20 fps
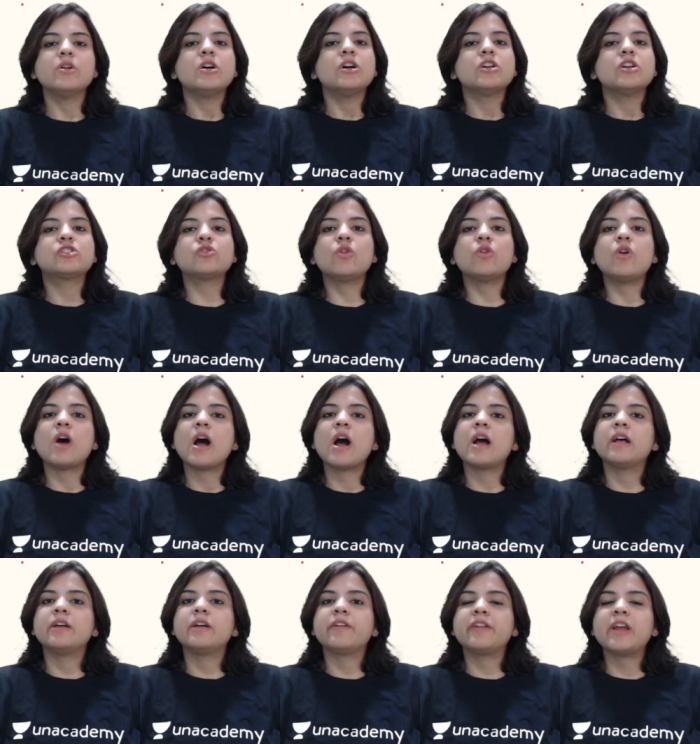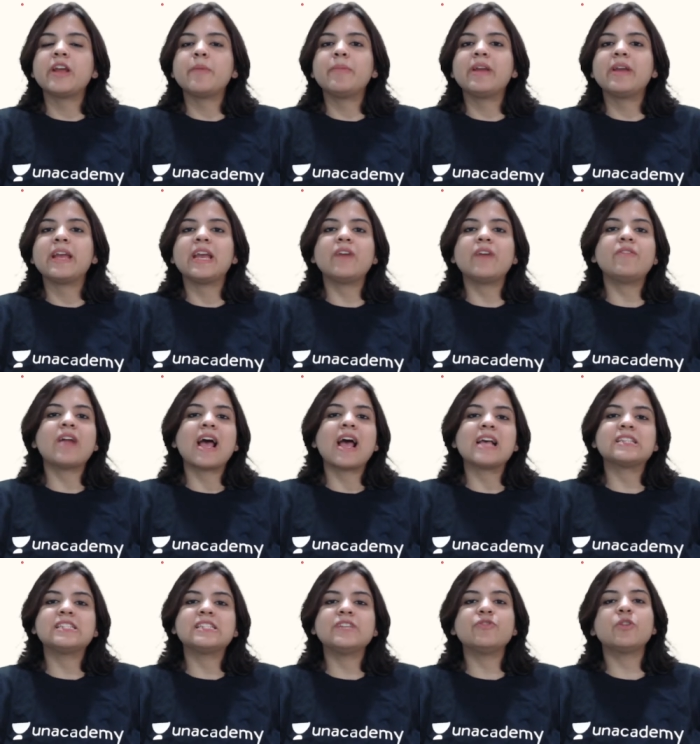So Ray behaved
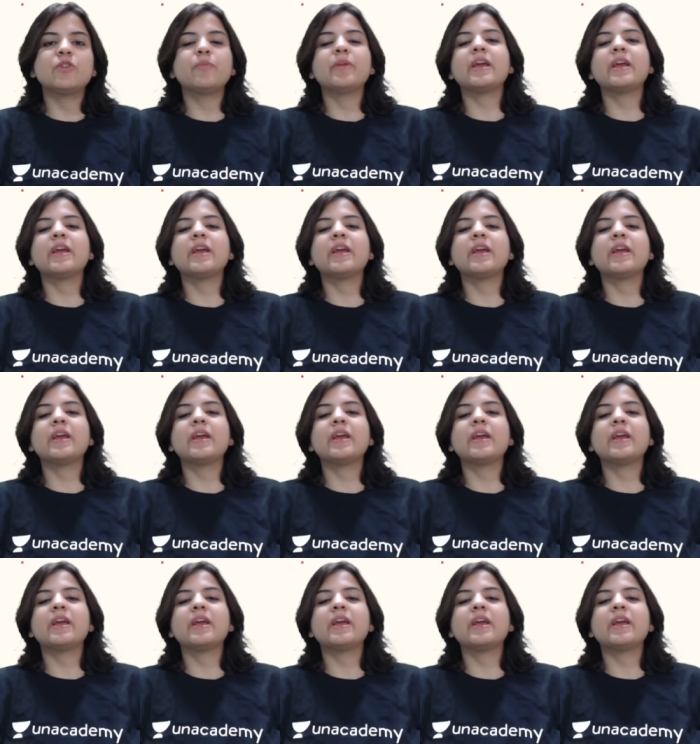as he would